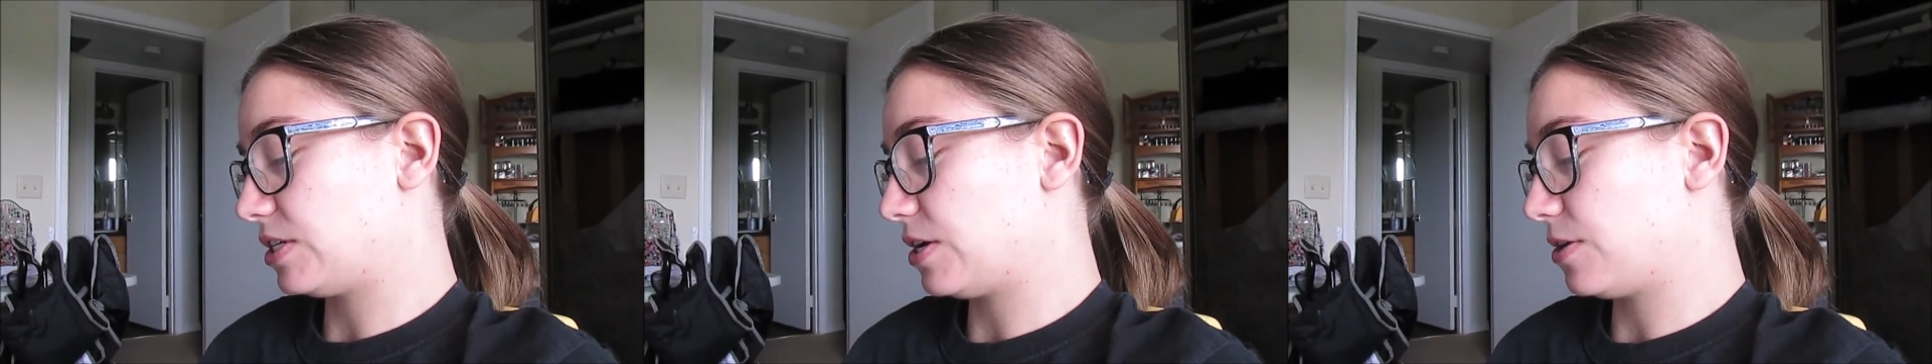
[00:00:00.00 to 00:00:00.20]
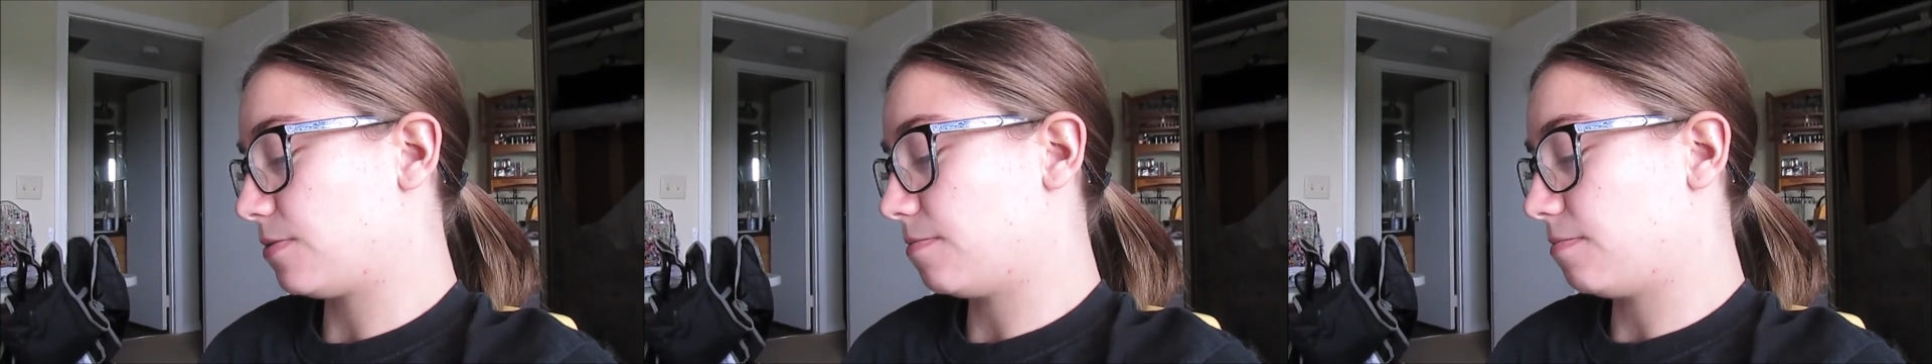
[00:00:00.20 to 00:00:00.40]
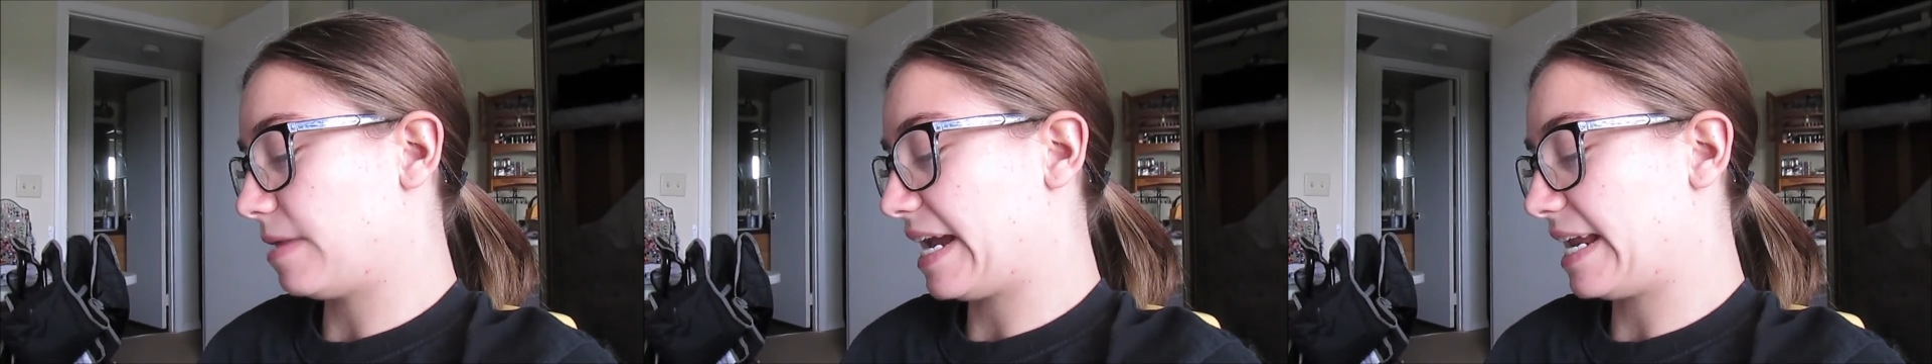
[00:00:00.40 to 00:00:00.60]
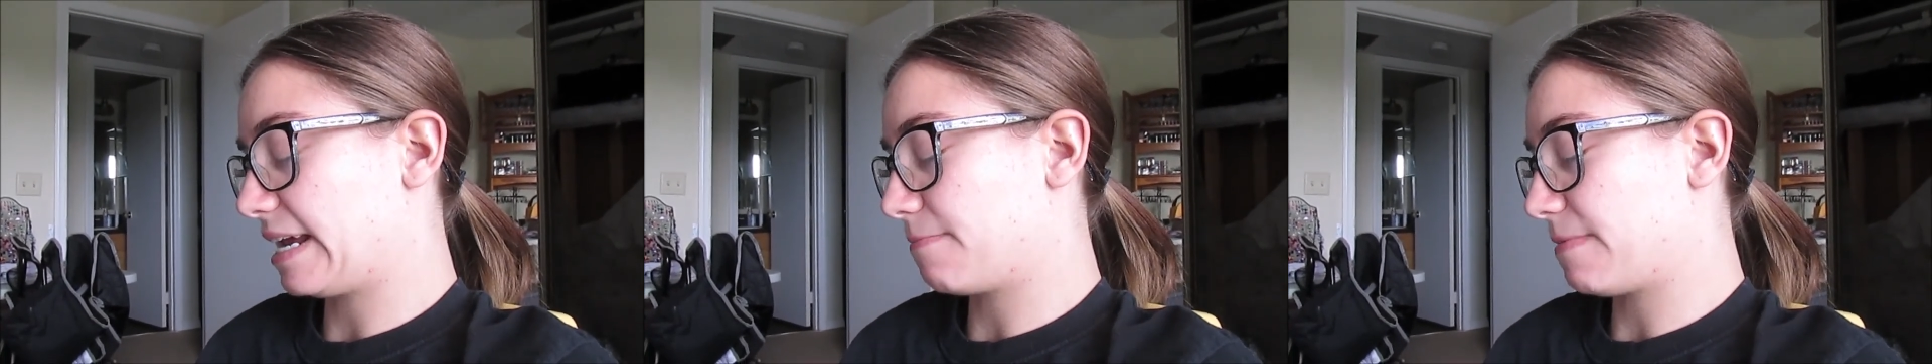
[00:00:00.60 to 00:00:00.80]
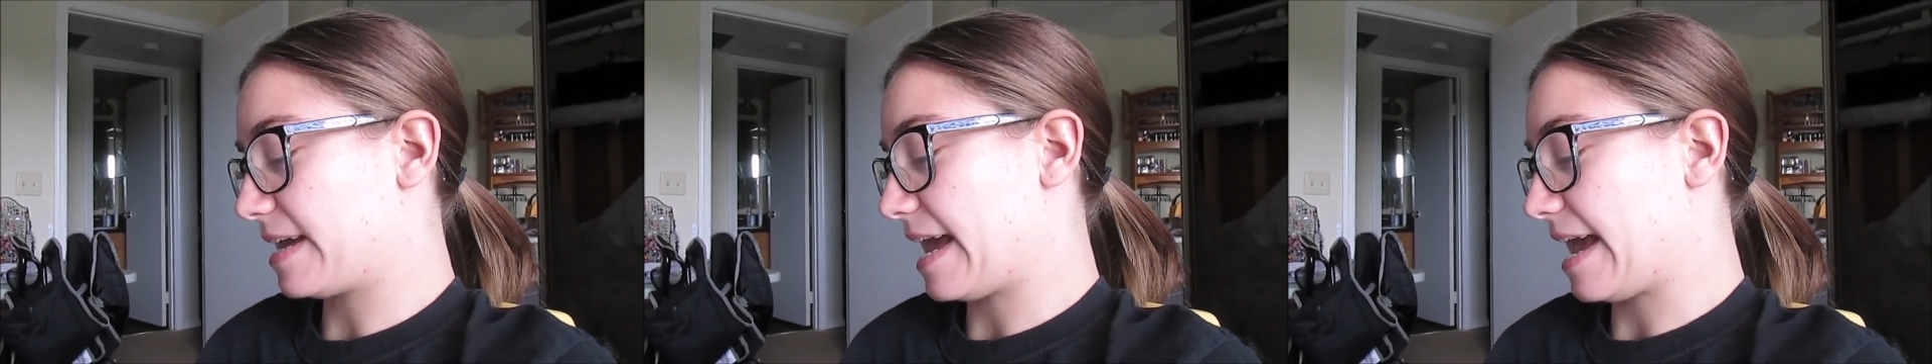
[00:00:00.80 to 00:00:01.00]
know
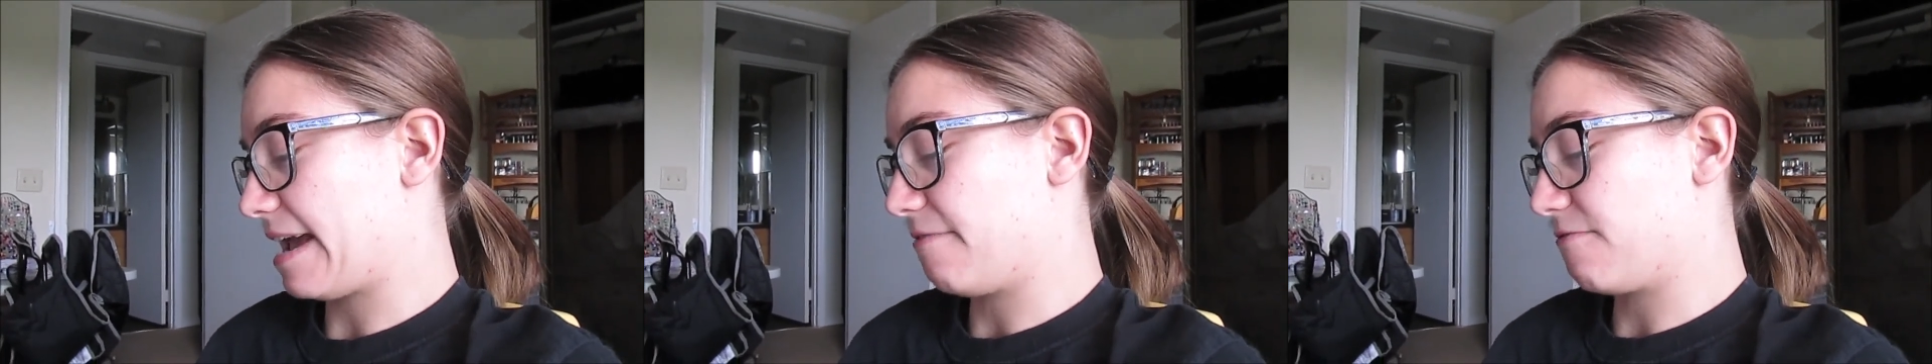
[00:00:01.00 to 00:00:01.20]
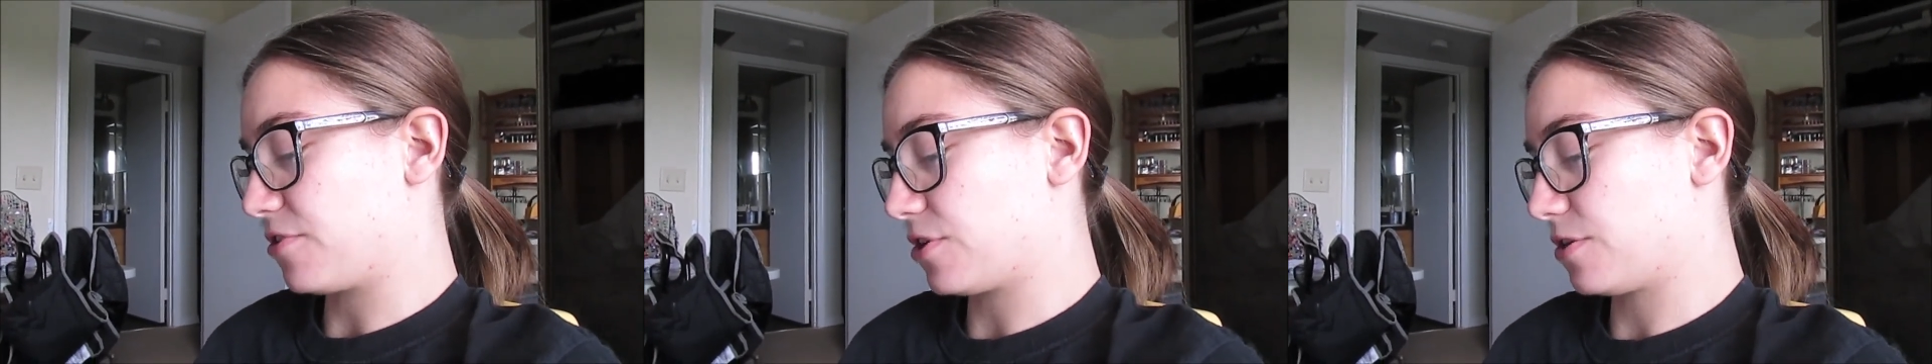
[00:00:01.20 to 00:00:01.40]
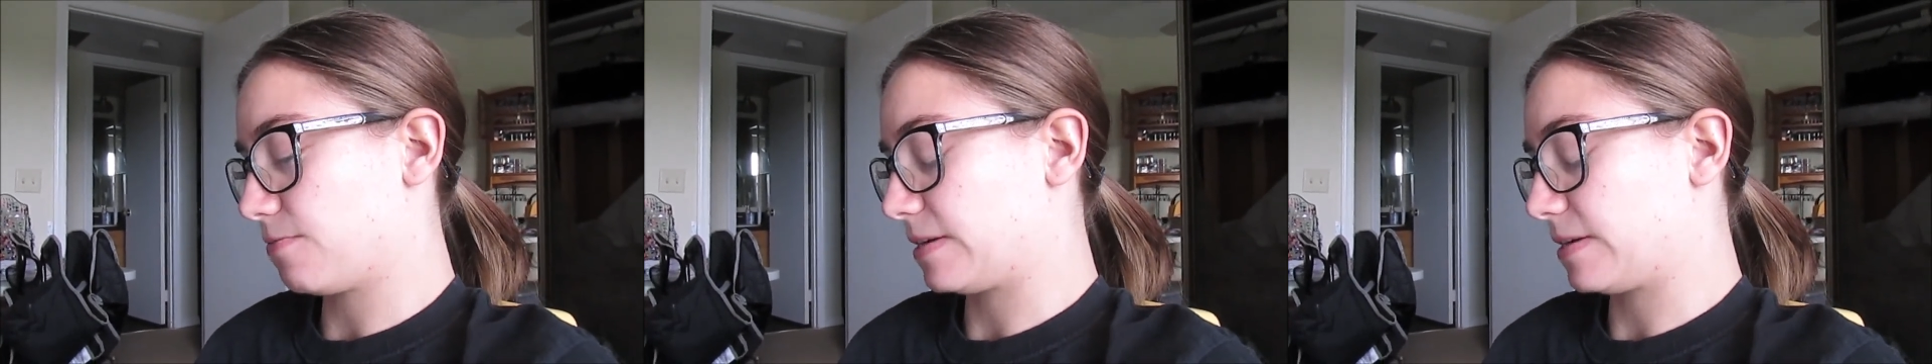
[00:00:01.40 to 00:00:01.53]
mating behavior,